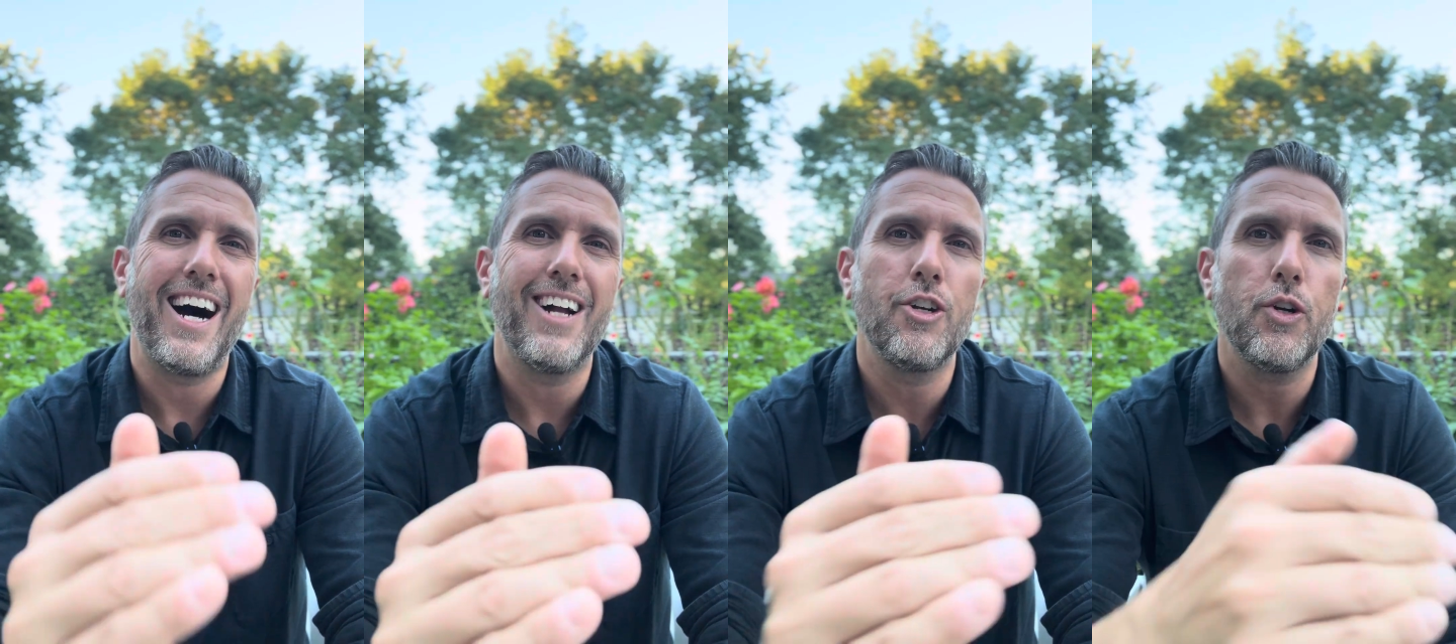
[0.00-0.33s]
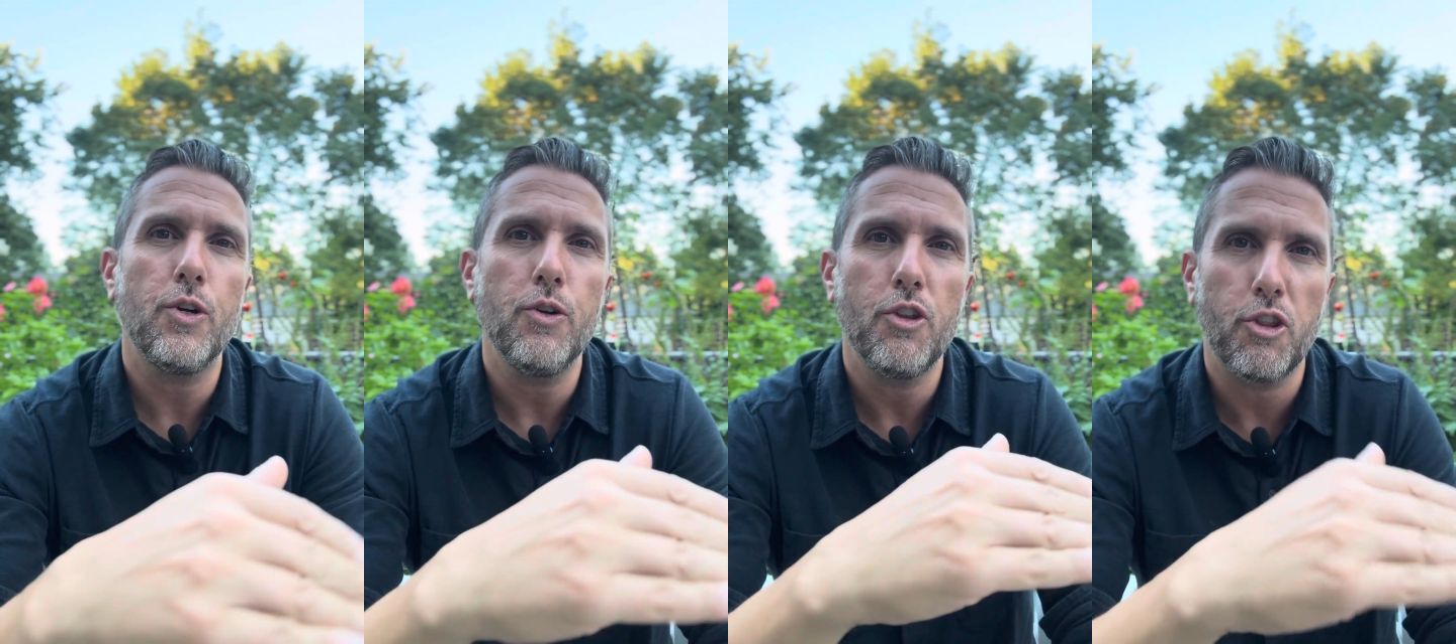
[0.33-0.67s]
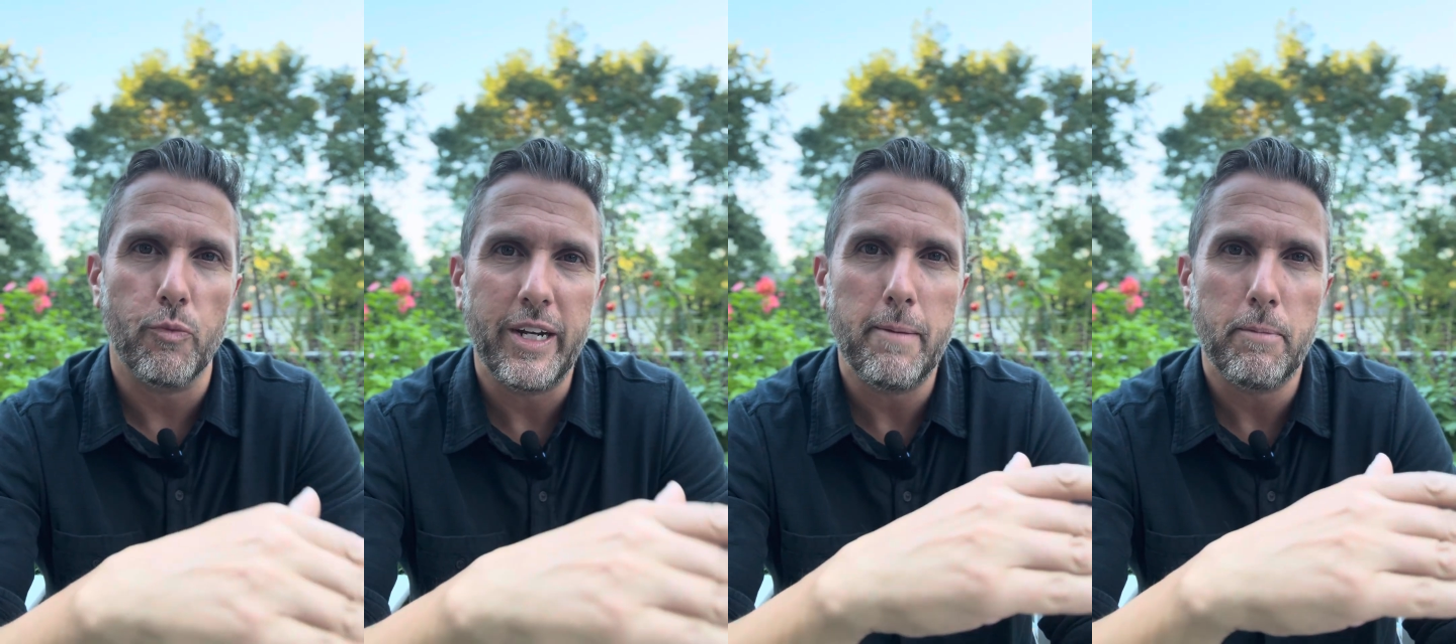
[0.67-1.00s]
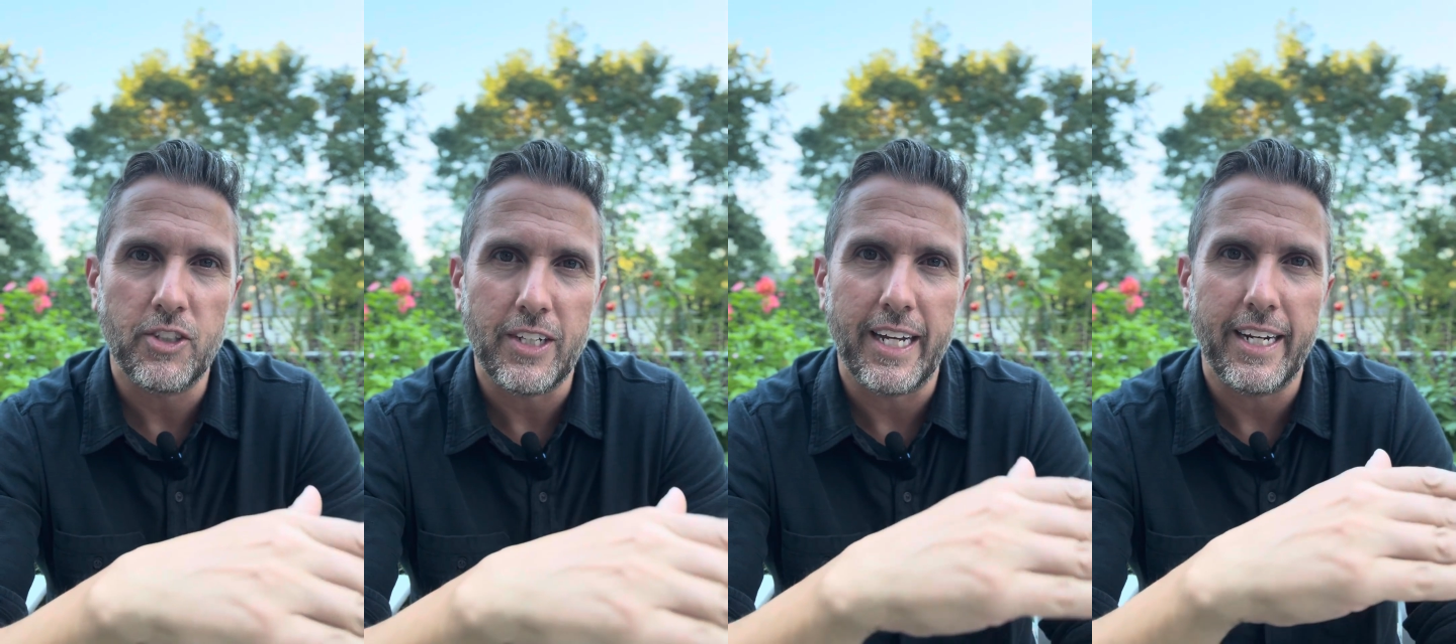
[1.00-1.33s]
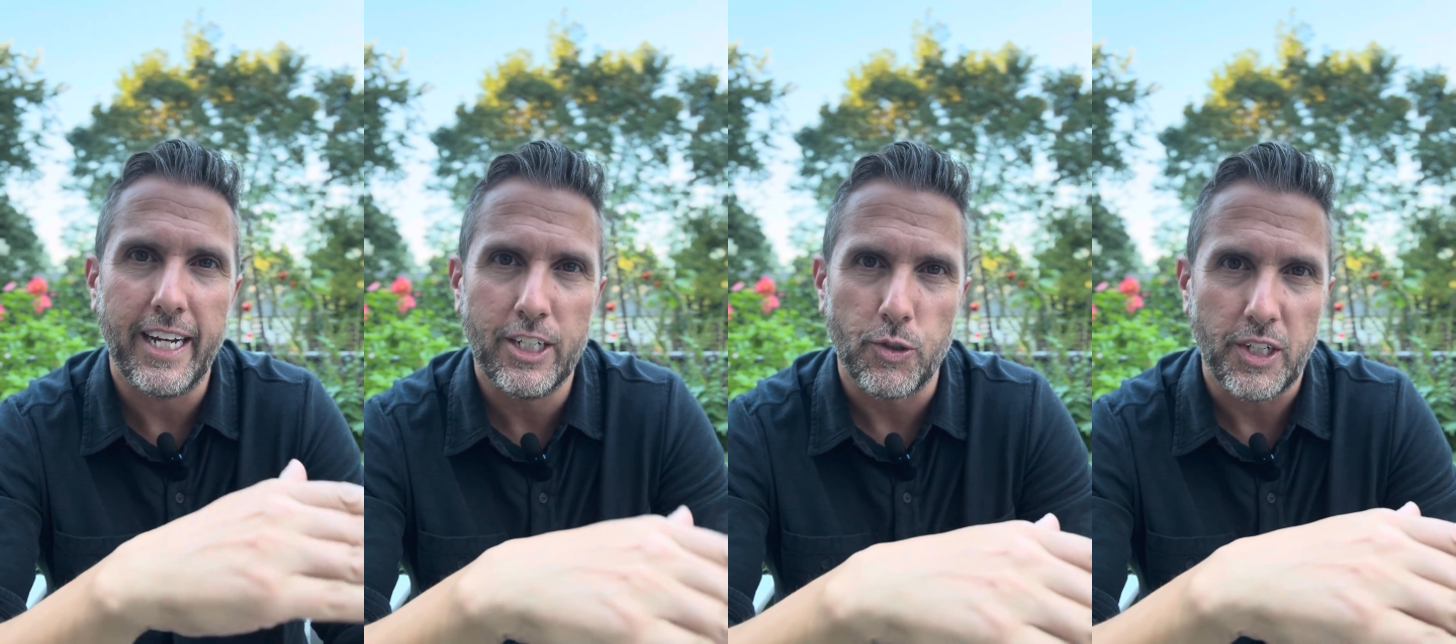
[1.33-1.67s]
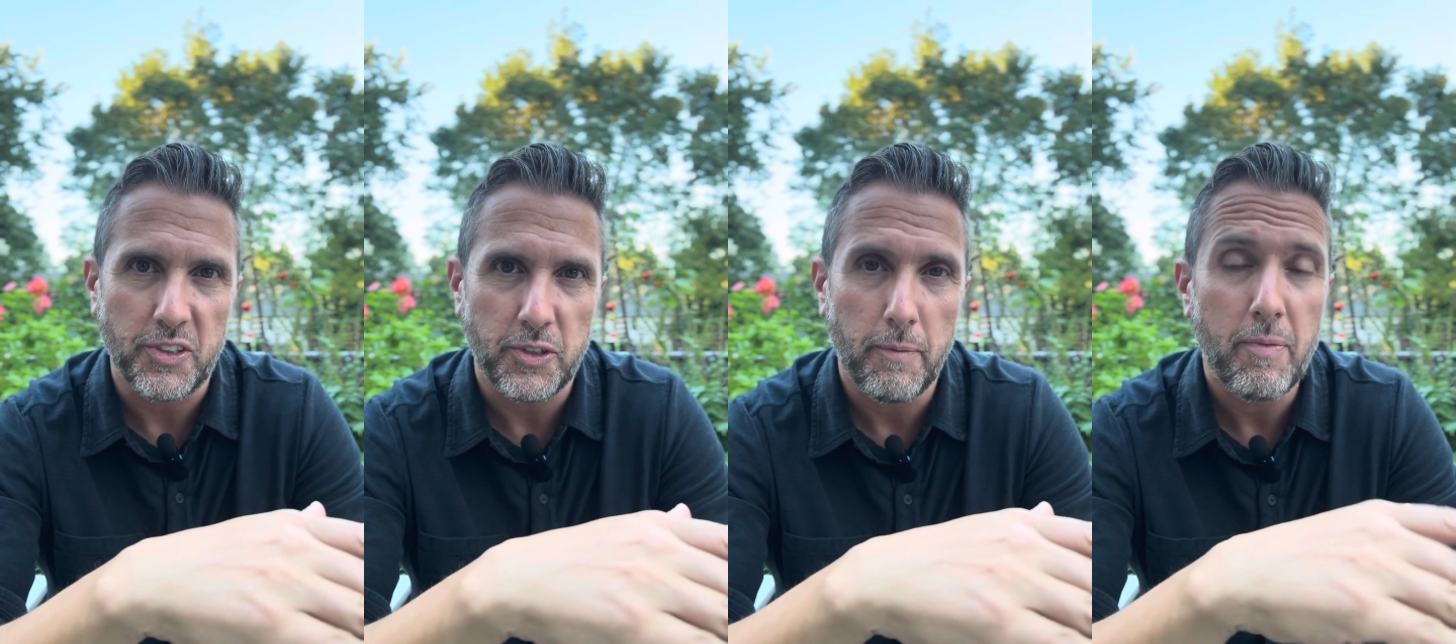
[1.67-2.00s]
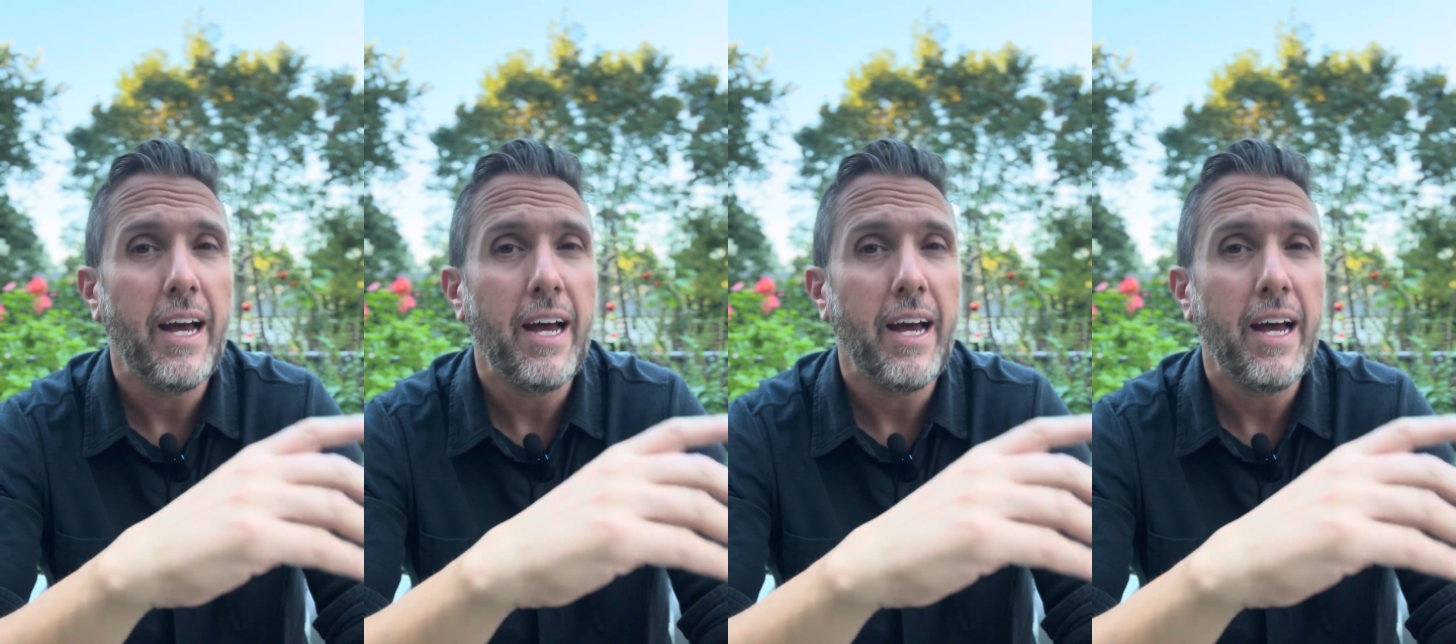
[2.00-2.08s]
under 3% interest.